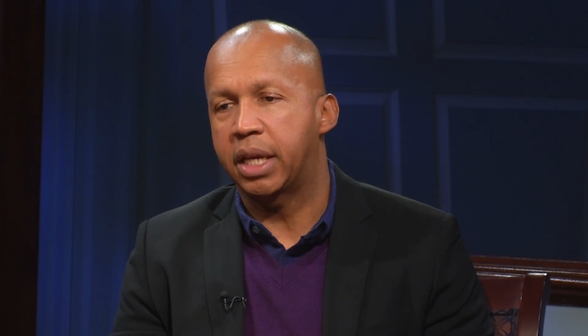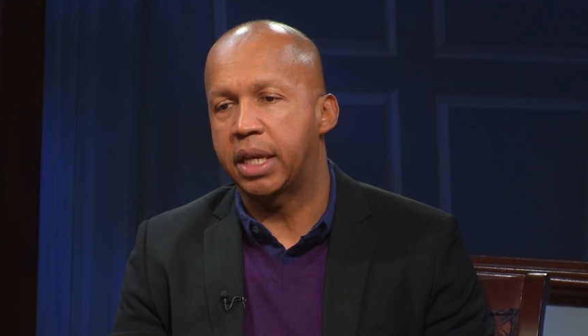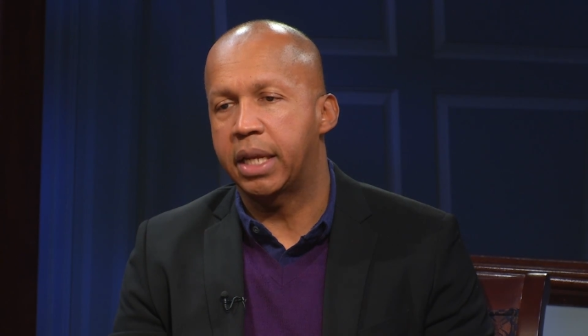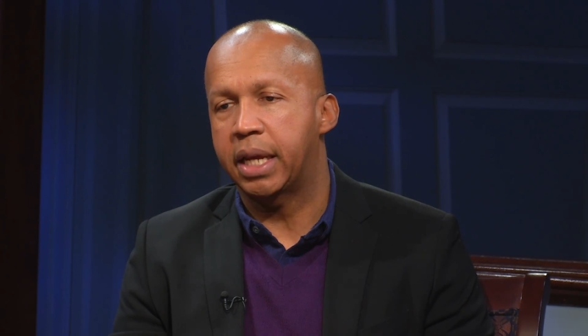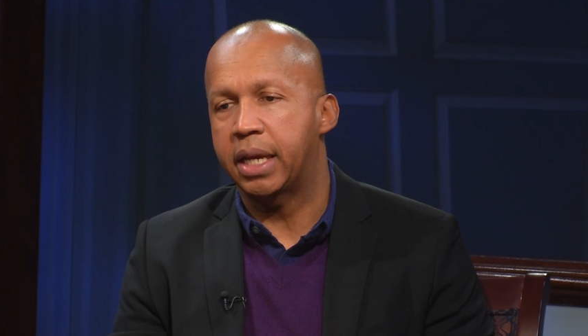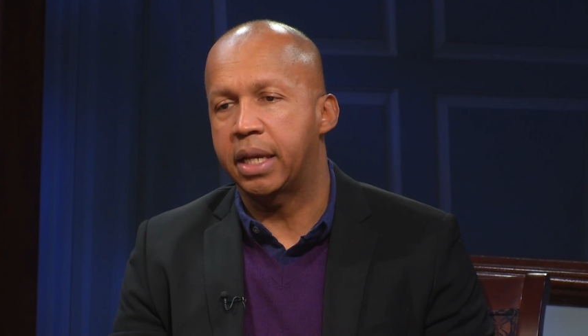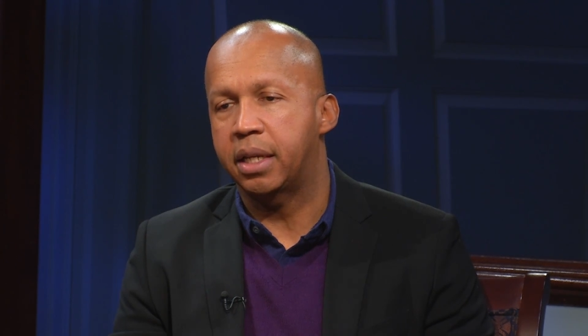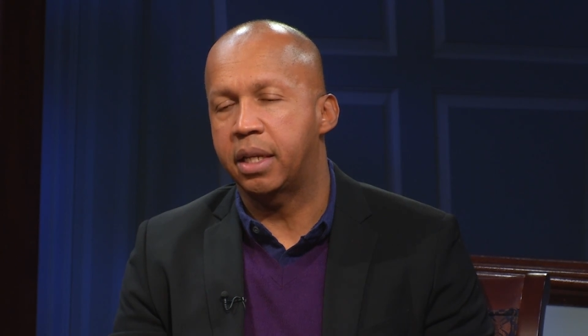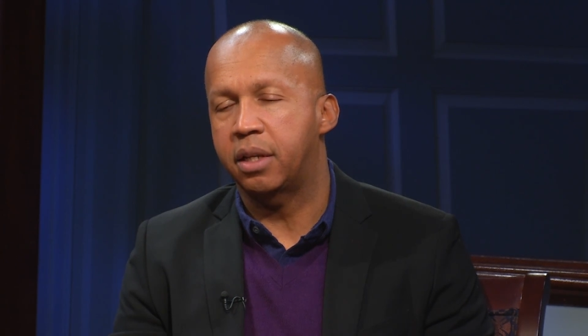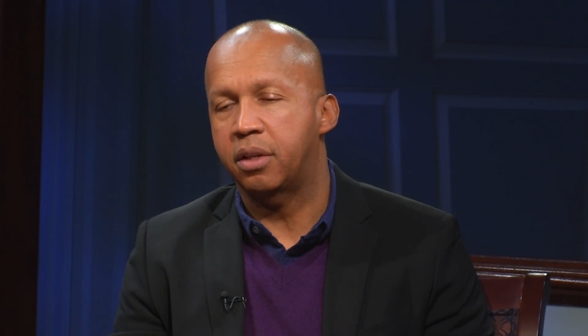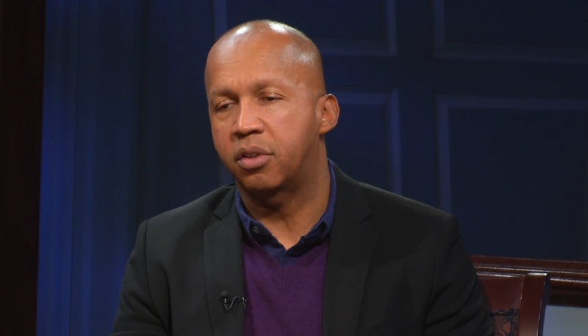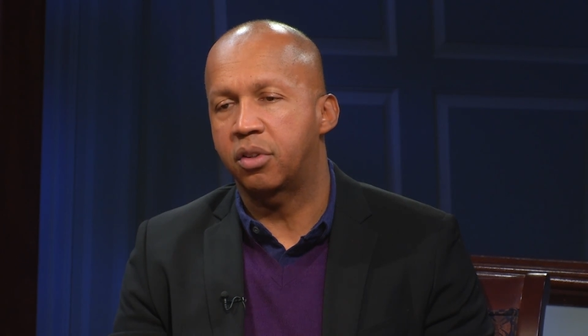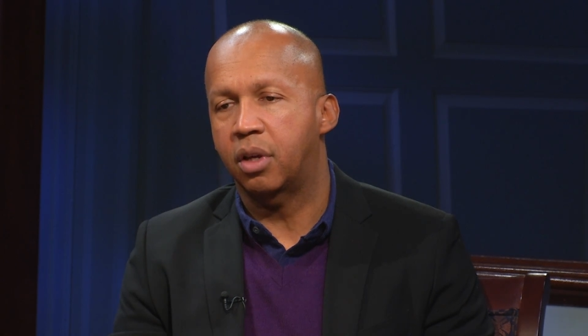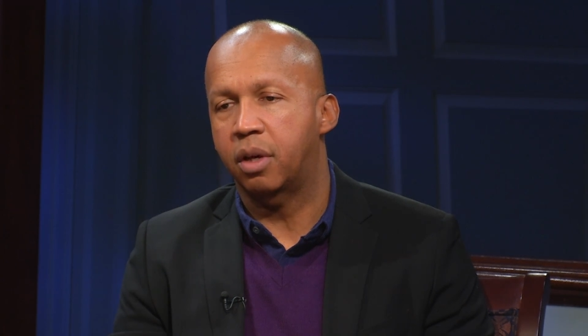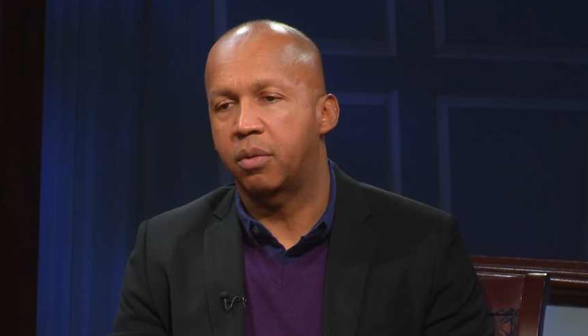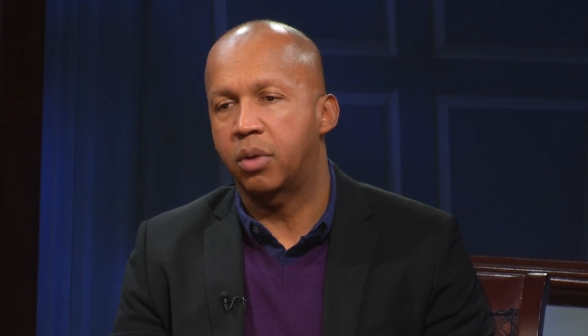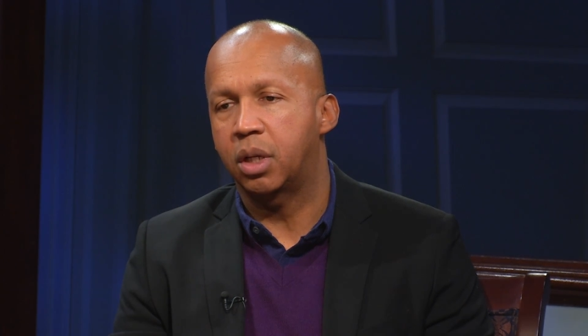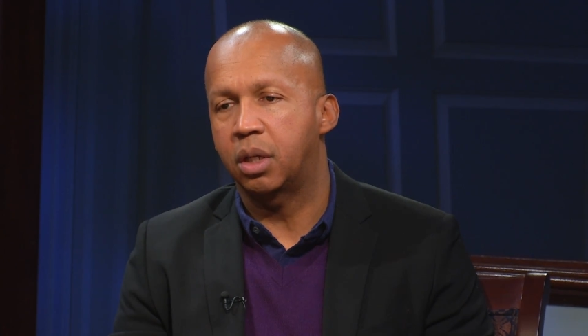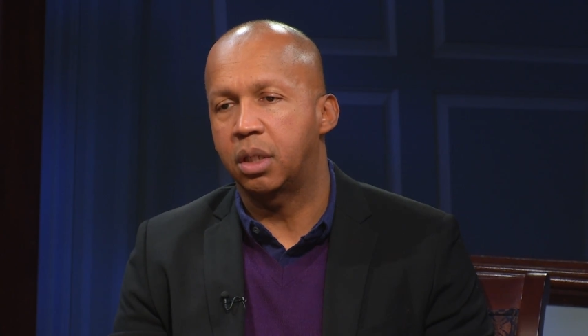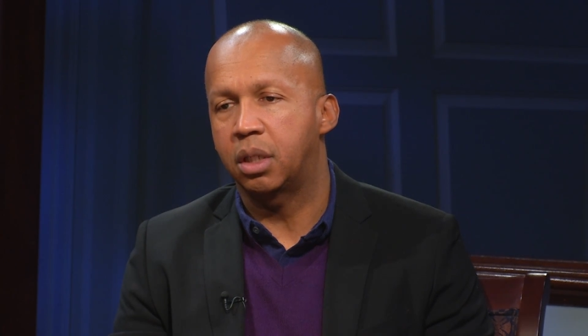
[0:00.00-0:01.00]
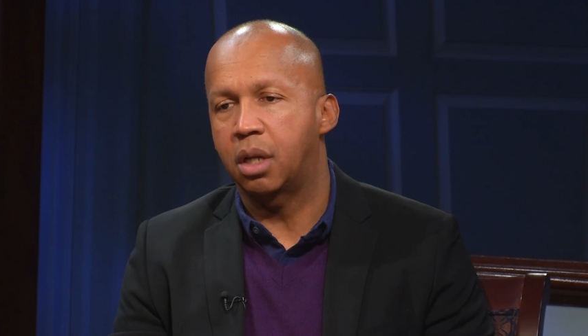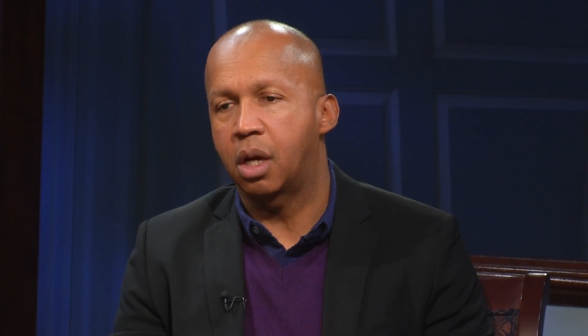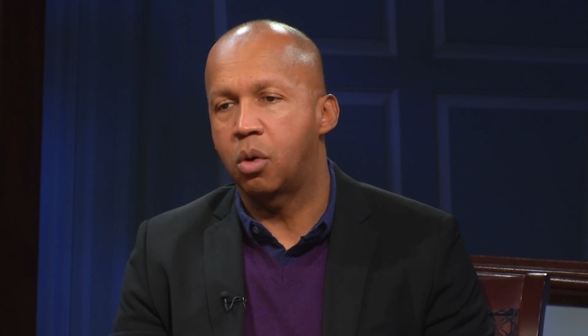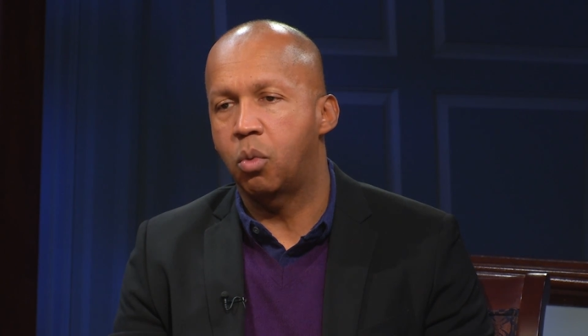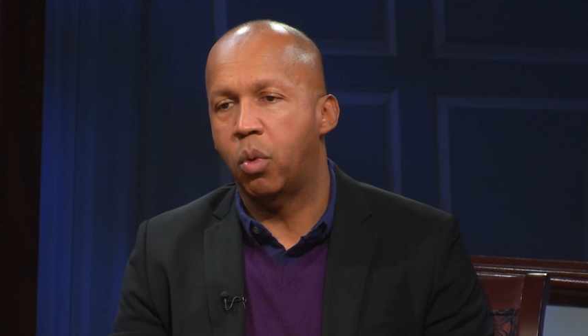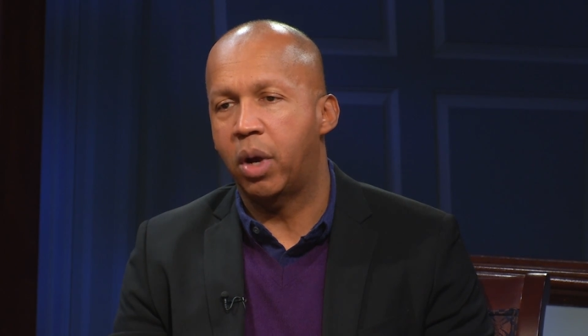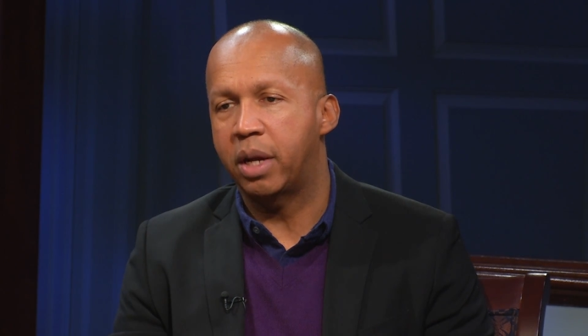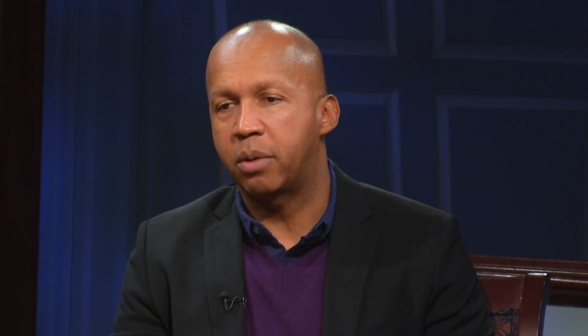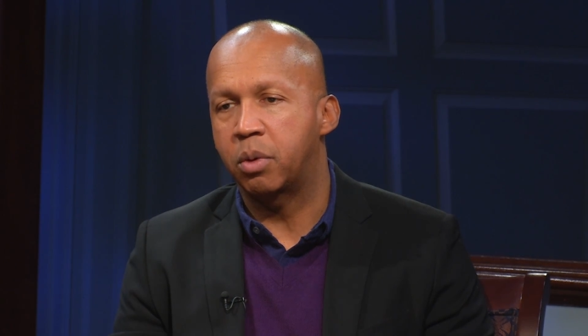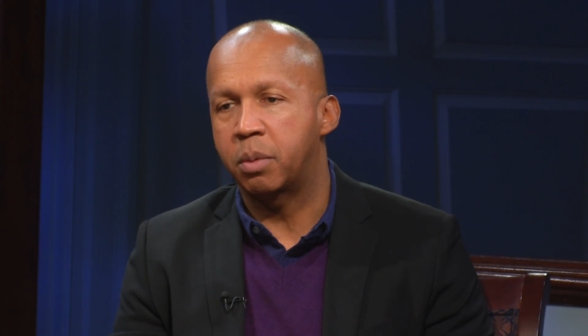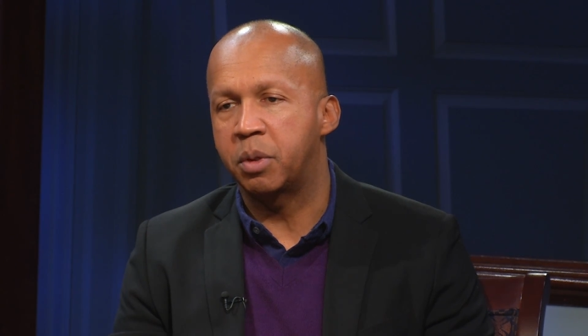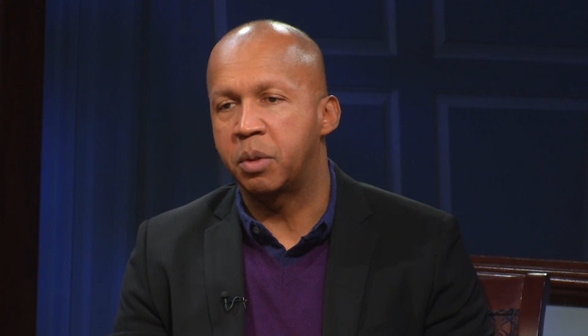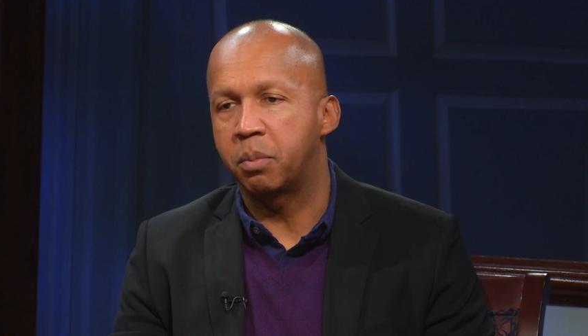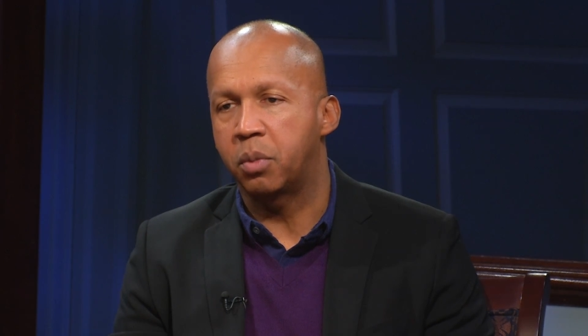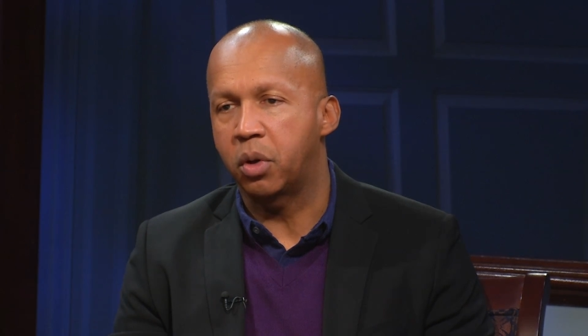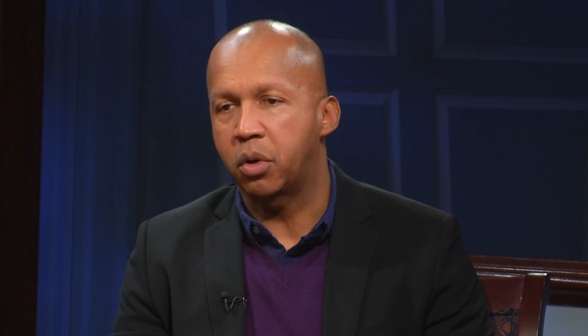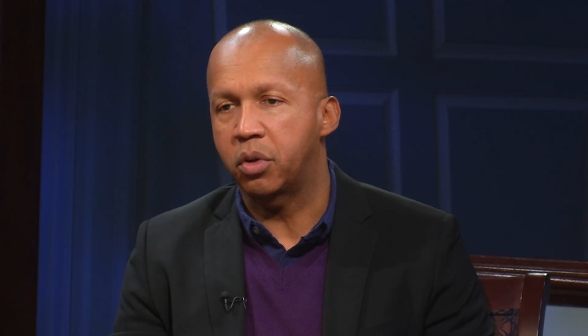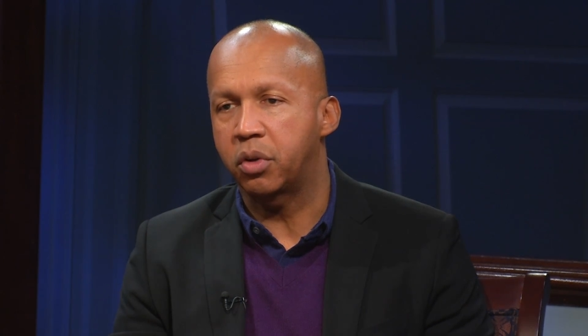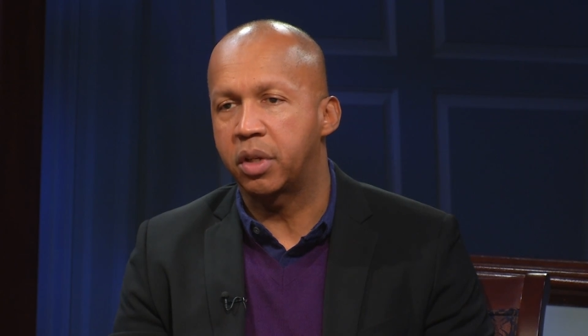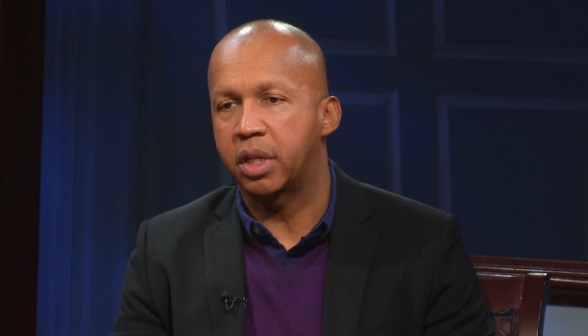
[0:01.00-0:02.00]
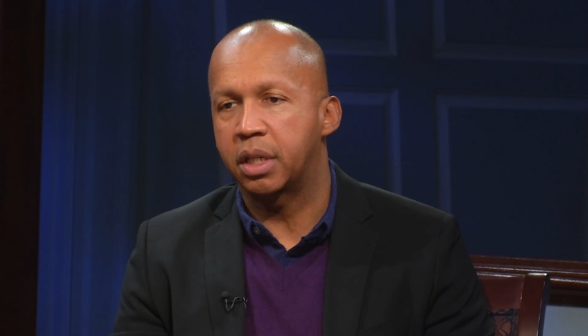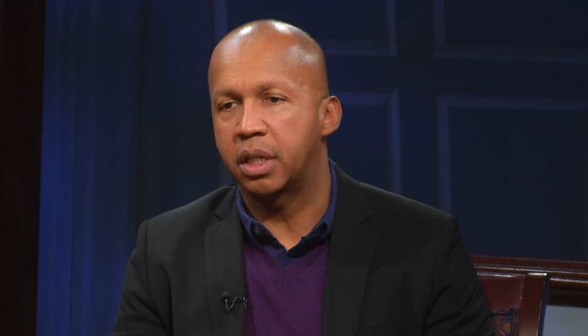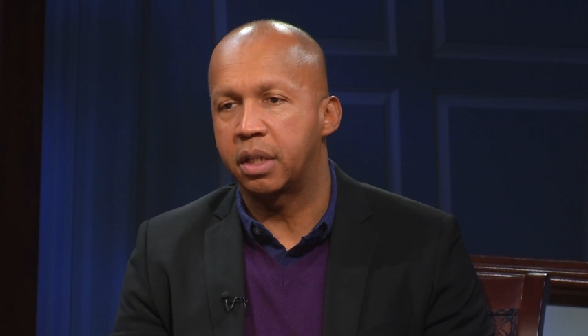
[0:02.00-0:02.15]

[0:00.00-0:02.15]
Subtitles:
late '80s, of a young white woman murdered